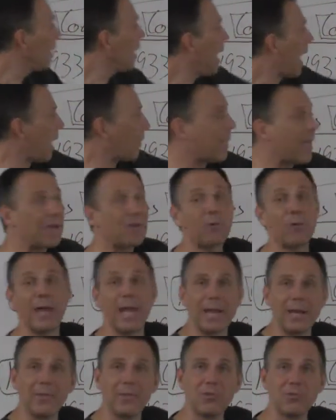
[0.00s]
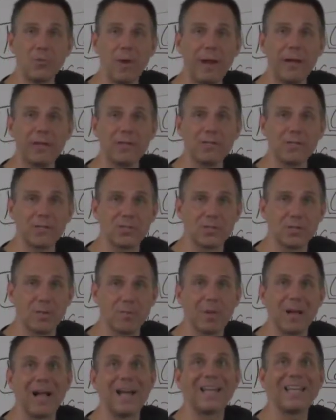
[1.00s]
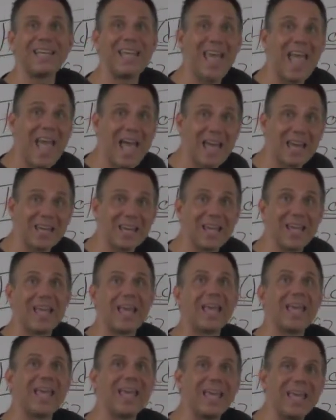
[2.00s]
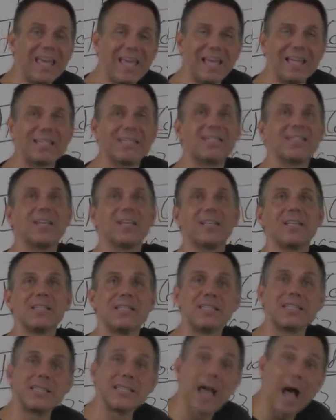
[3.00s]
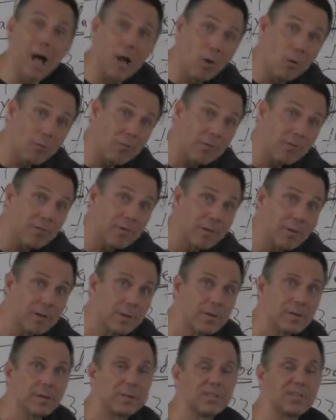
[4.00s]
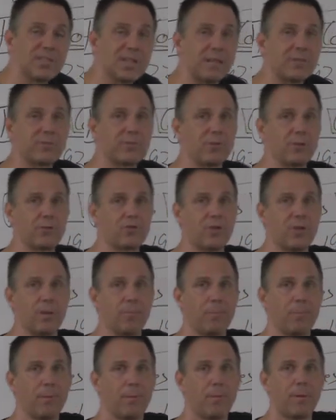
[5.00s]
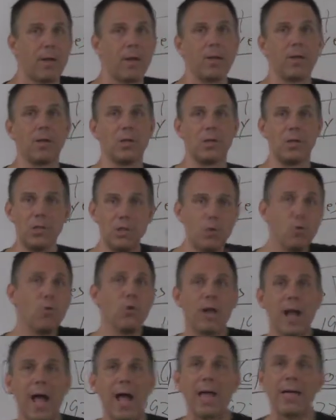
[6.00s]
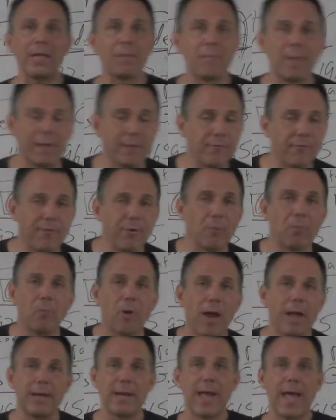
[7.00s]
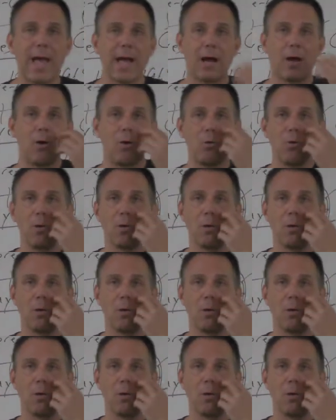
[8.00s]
And they created this rating system. Again, it's self-censorship. You and I could make a film right now,